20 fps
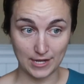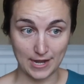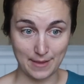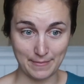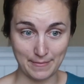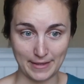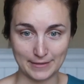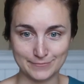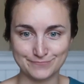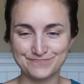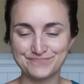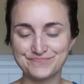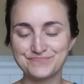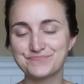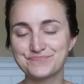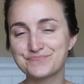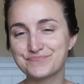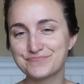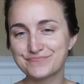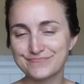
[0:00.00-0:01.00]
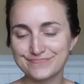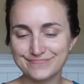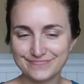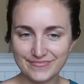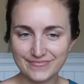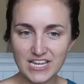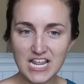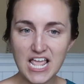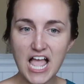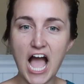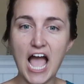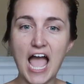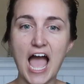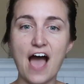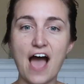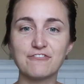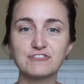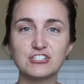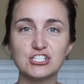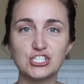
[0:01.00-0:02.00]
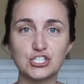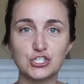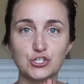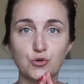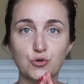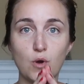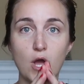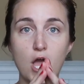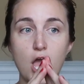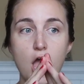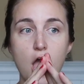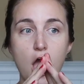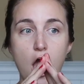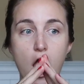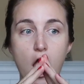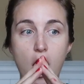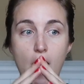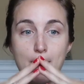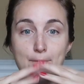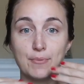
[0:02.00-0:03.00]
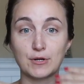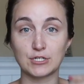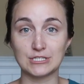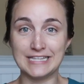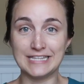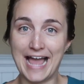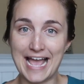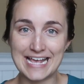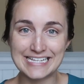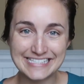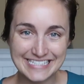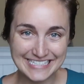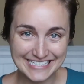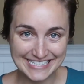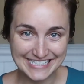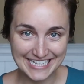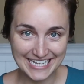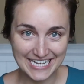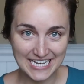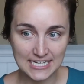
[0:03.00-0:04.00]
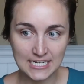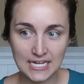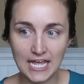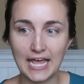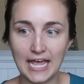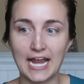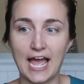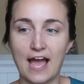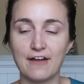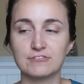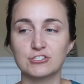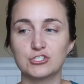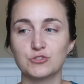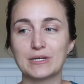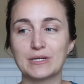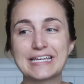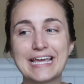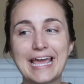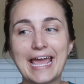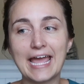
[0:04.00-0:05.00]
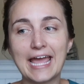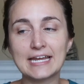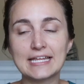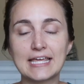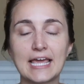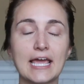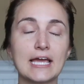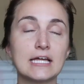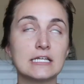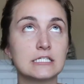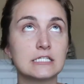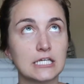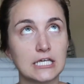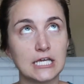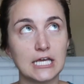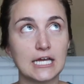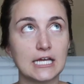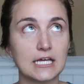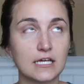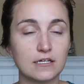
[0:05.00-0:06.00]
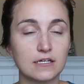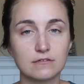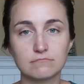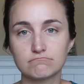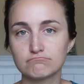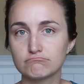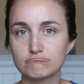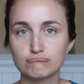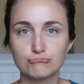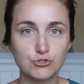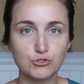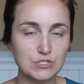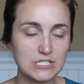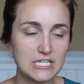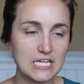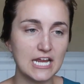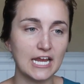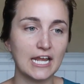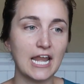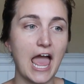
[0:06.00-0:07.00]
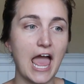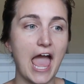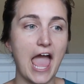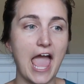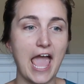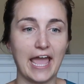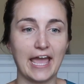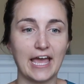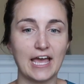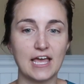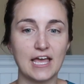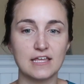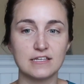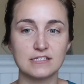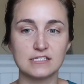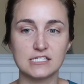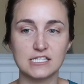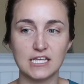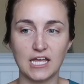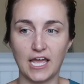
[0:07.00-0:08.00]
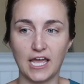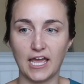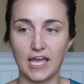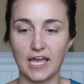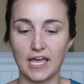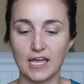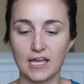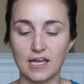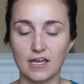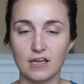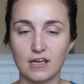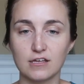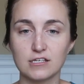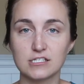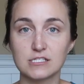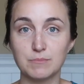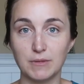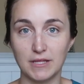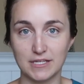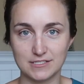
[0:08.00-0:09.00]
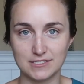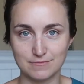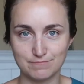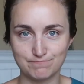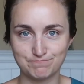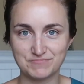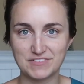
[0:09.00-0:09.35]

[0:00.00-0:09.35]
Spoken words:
that I'm in, I have to do a burlesque scene and I have to do a can-can kick routine and a split.